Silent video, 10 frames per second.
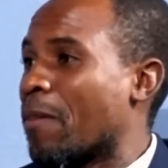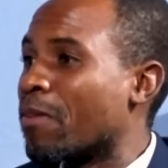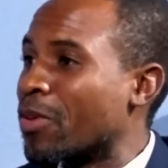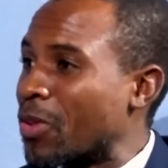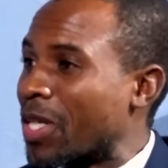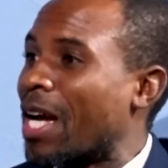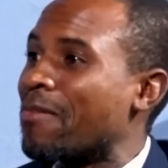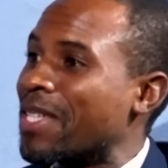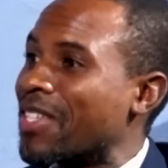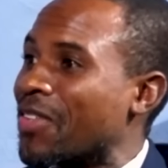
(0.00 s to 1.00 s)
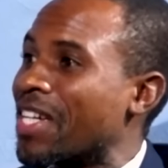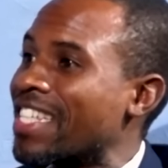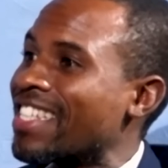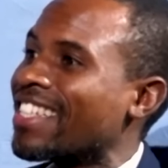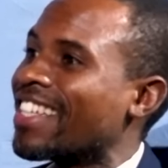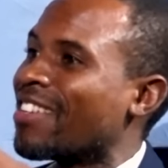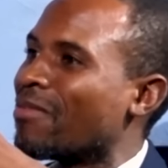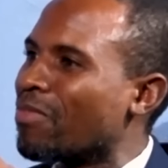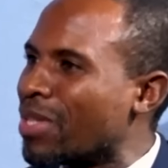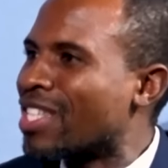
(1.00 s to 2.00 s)
people to come and rest
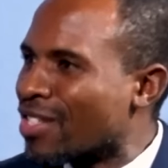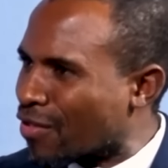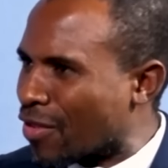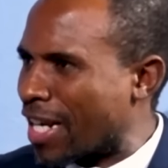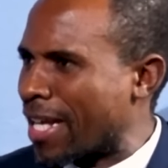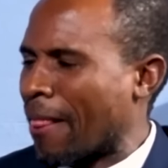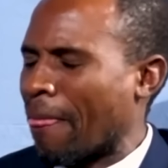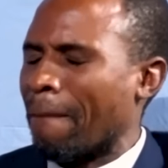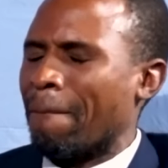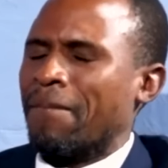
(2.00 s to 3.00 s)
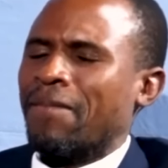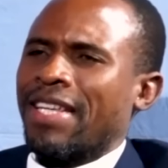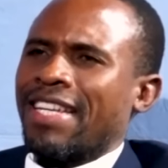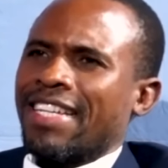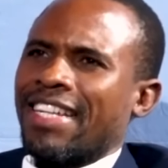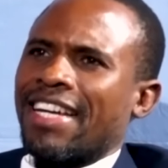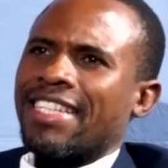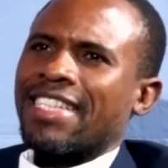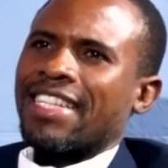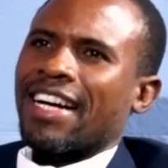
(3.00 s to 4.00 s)
peacefully.
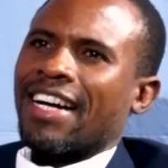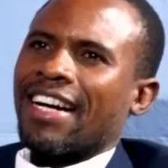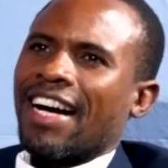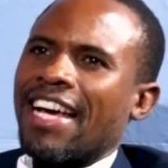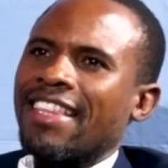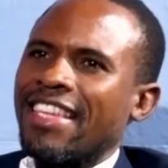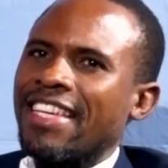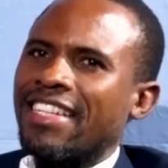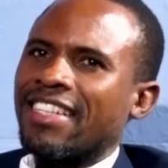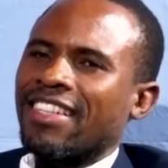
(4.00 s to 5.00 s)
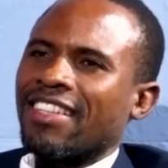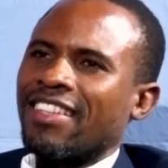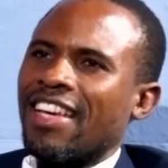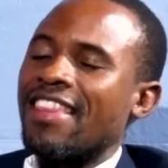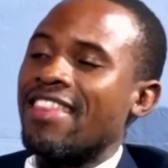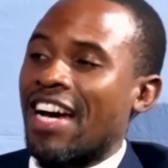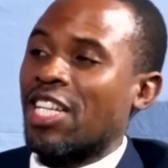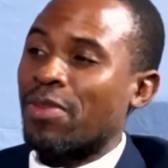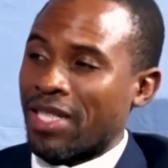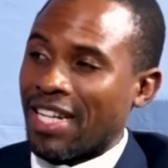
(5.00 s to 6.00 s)
And I think in
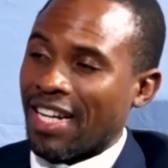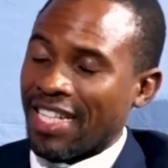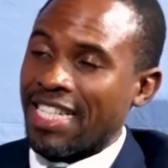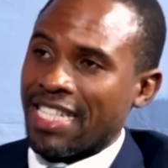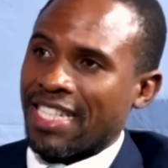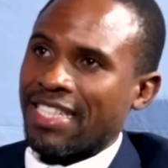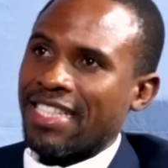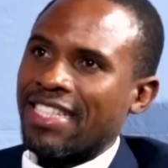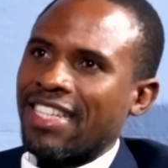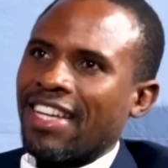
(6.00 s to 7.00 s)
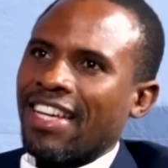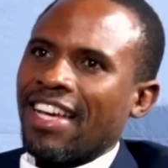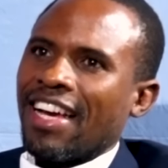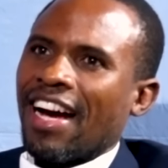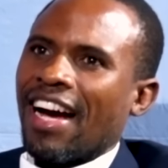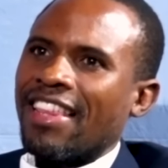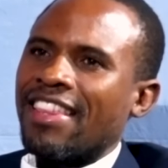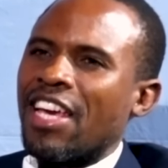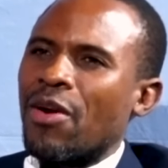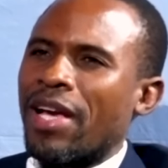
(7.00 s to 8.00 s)
that particular instance,
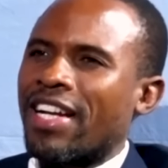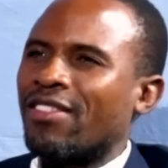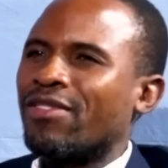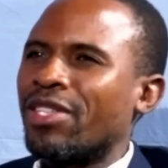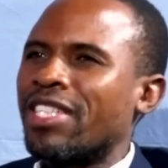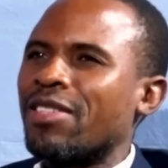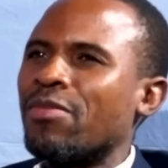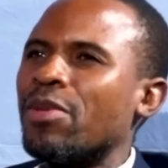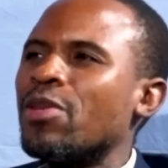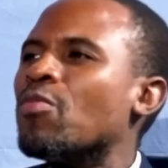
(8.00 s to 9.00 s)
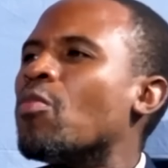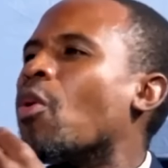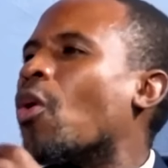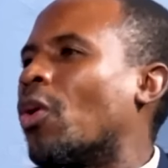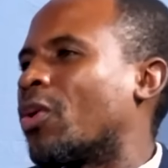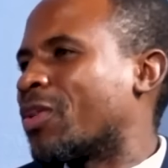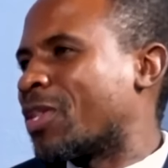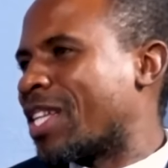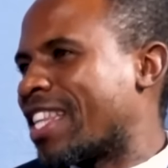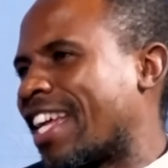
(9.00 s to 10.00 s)
they were comforting me more
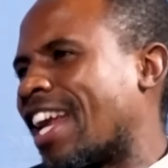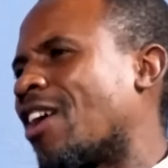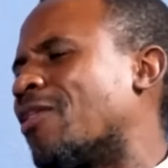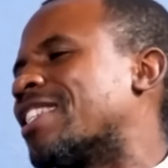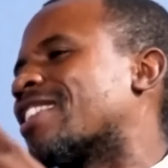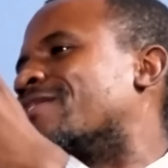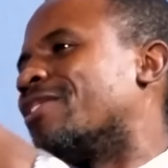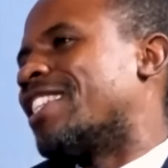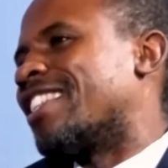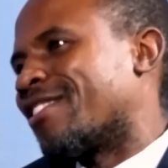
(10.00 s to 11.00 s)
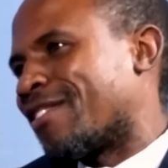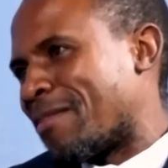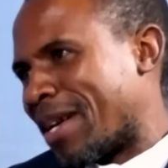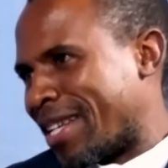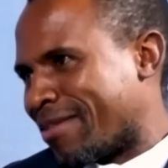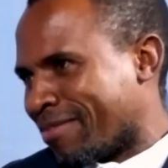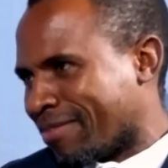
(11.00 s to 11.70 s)
than I was comforting the family.